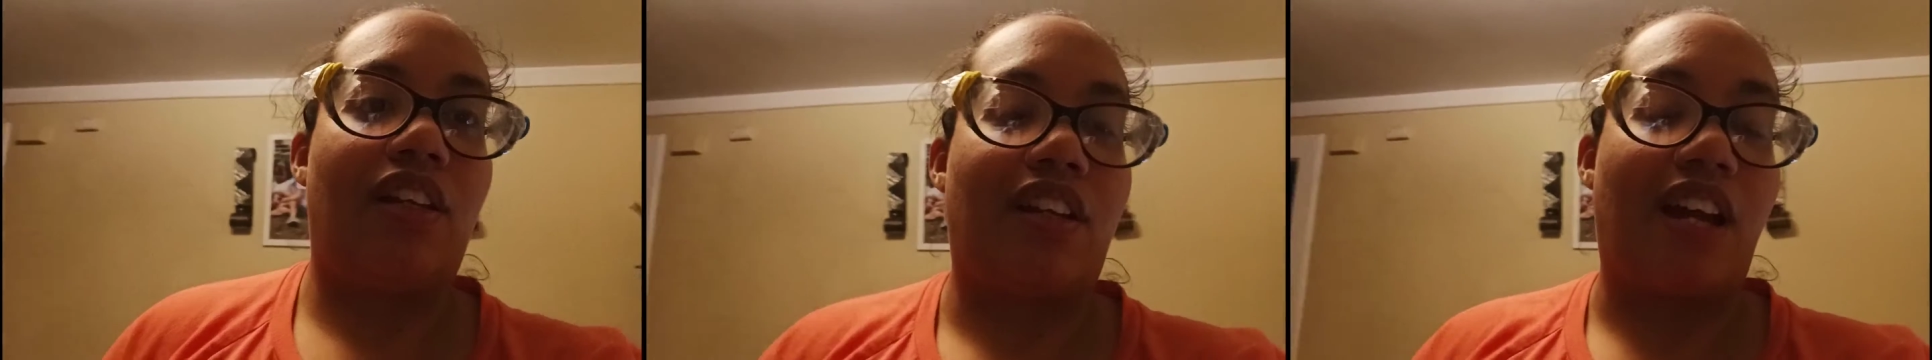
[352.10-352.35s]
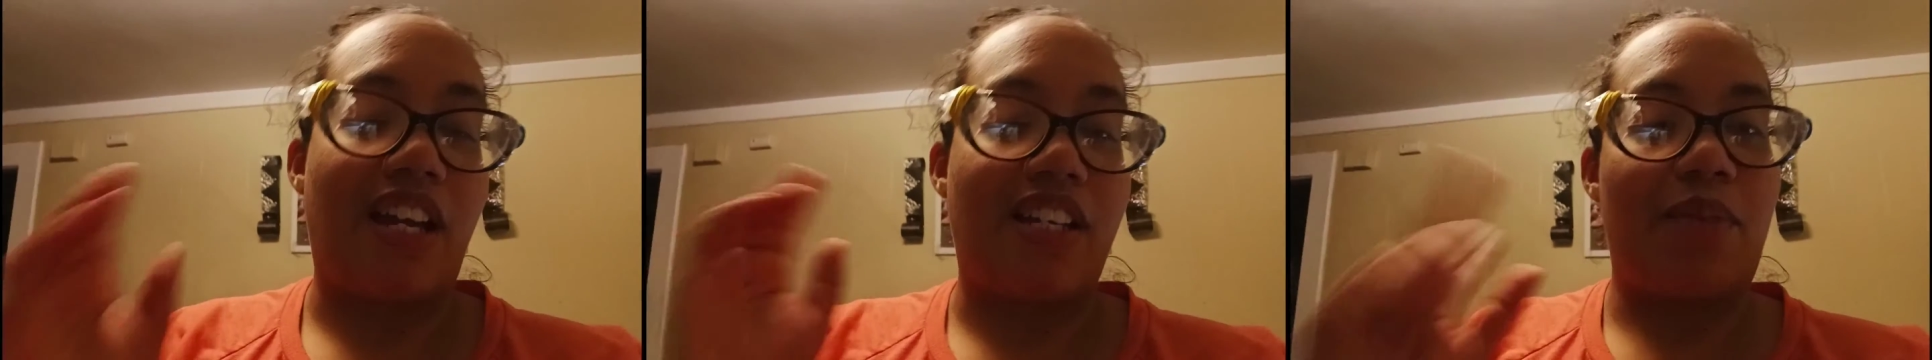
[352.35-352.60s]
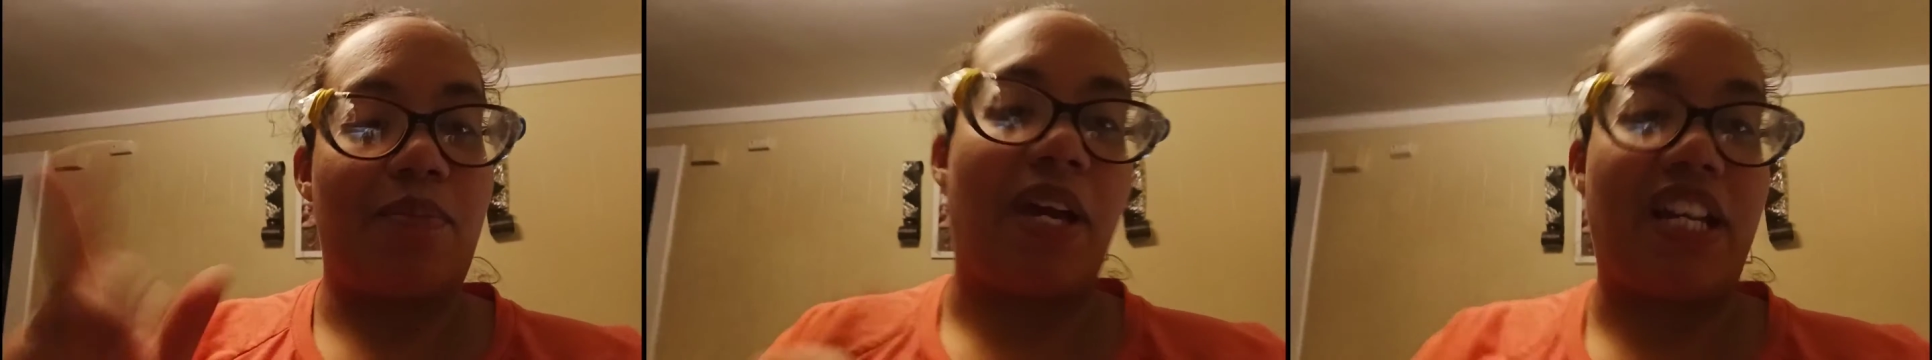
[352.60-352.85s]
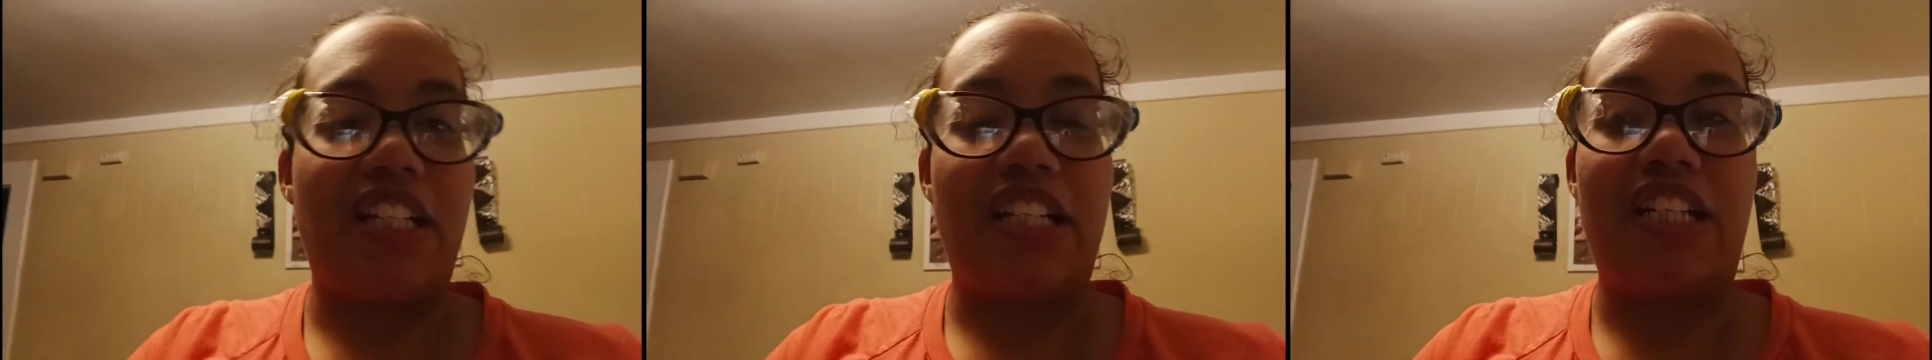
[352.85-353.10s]
Guys, I'm
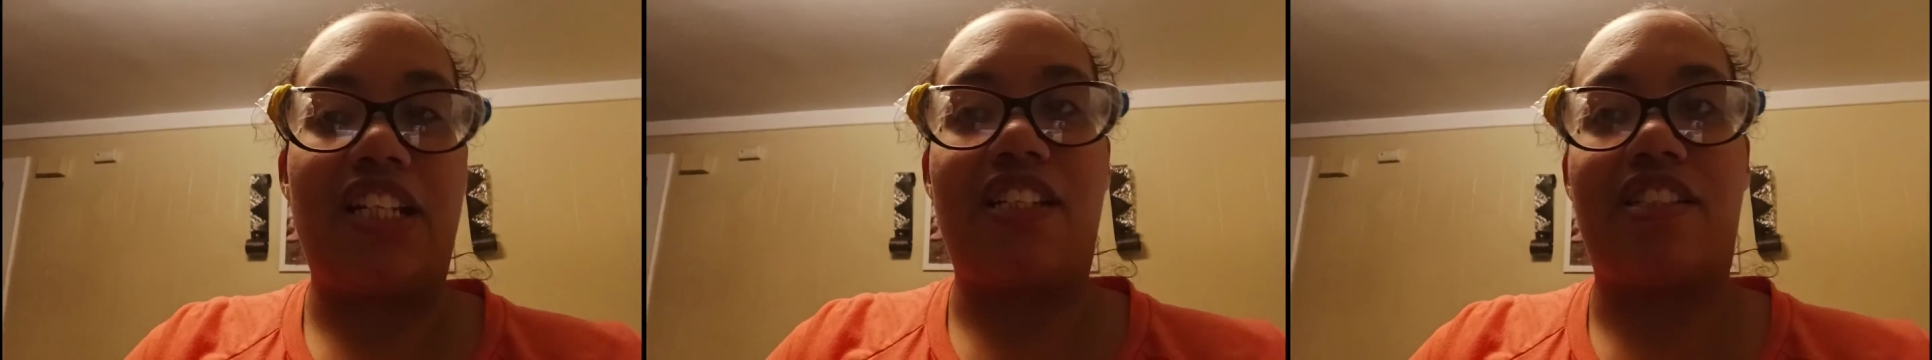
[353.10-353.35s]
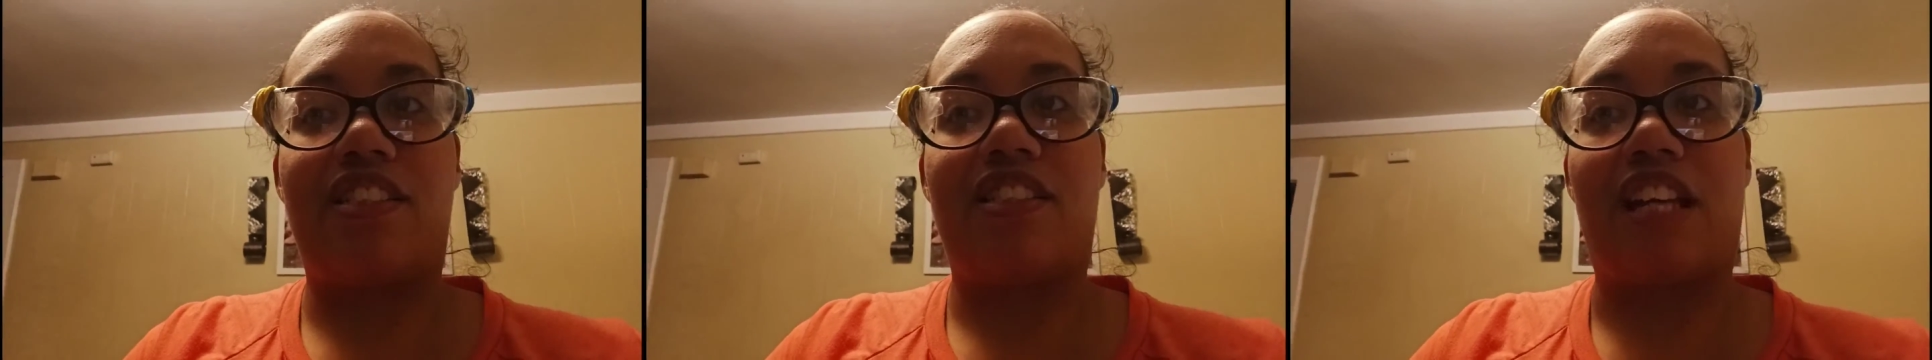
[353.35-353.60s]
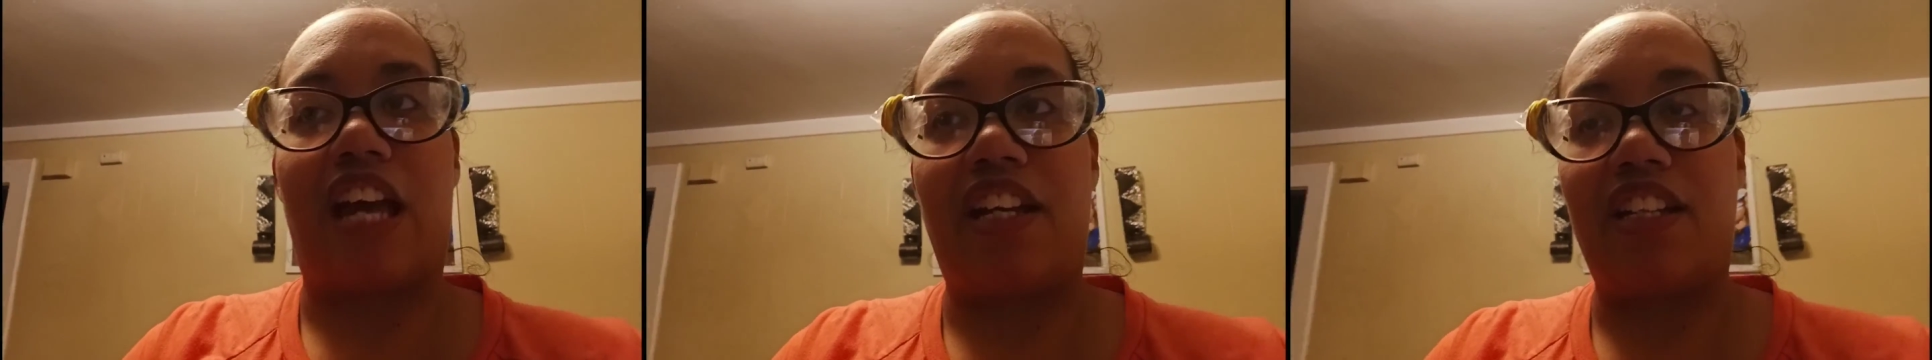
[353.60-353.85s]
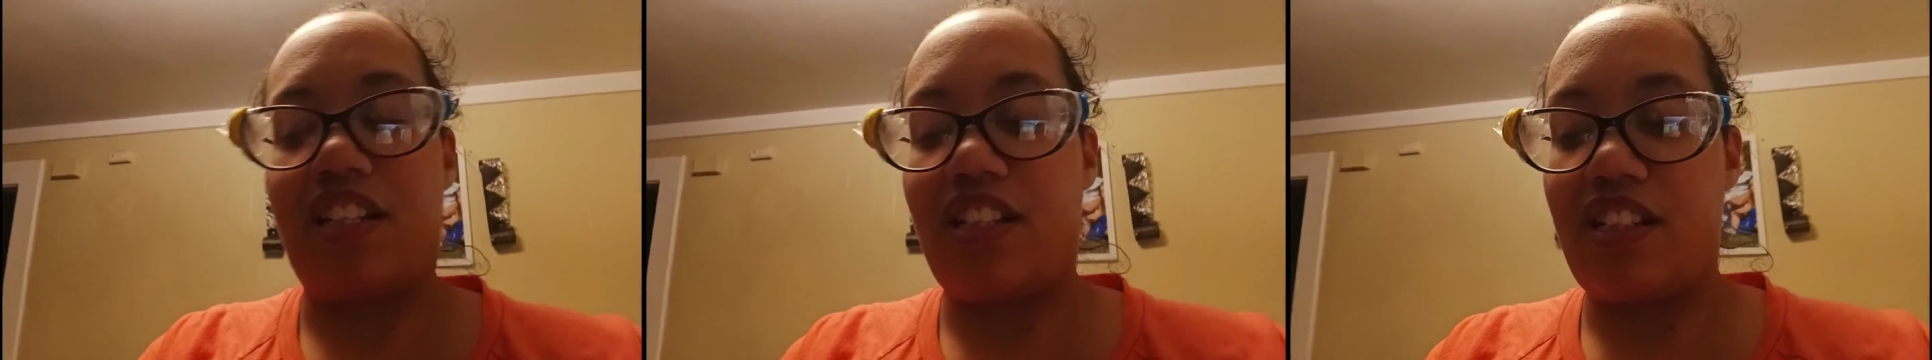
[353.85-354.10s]
editing this,
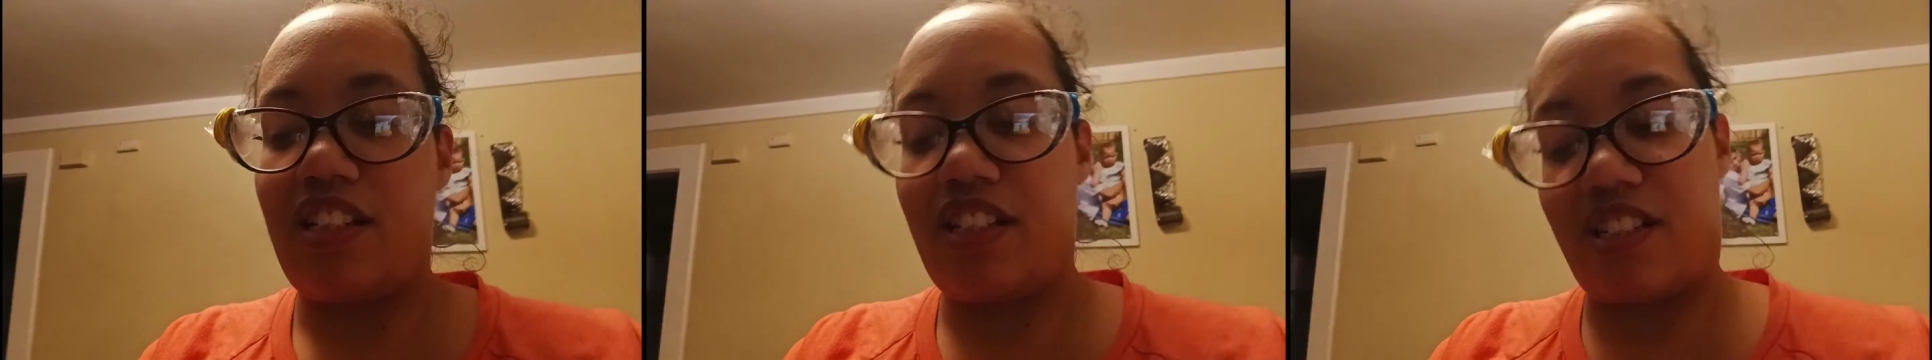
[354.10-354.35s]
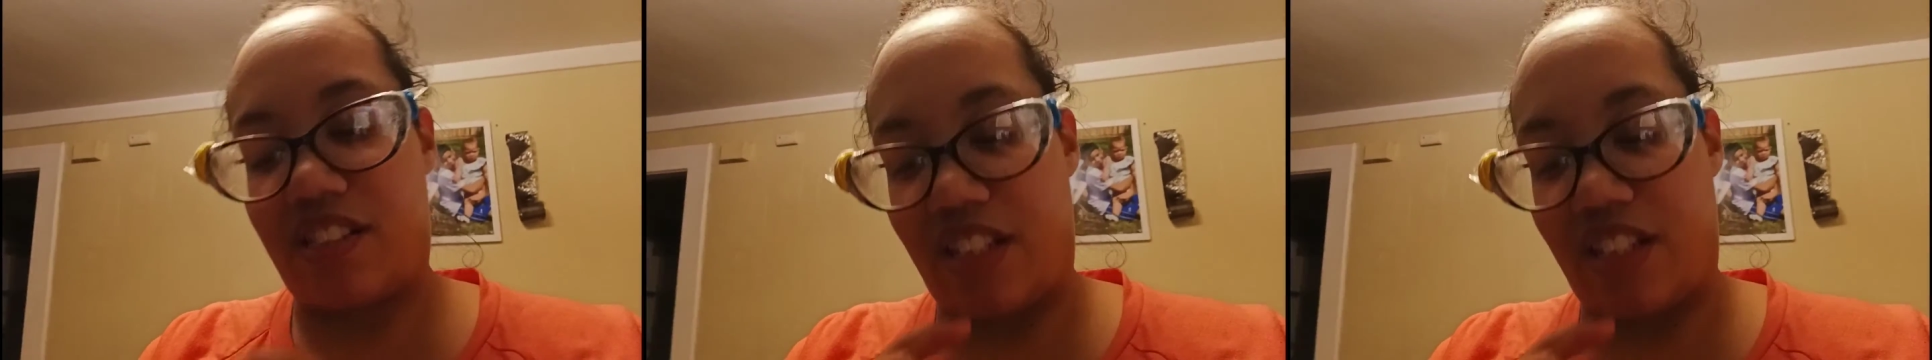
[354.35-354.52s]
editing this,